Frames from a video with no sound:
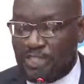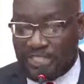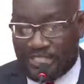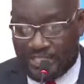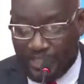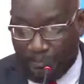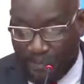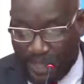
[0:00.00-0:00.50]
this
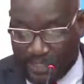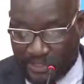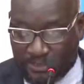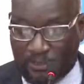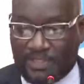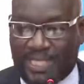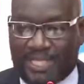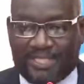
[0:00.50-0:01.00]
debate
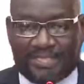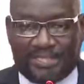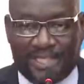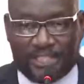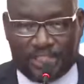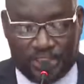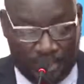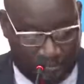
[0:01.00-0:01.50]
on the
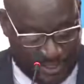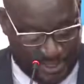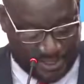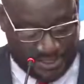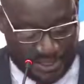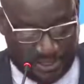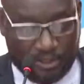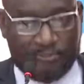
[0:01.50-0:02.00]
extension of the
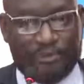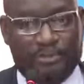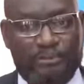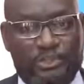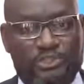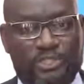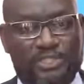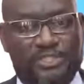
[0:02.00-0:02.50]
state of
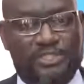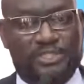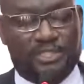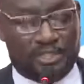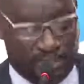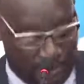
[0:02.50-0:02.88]
emergency,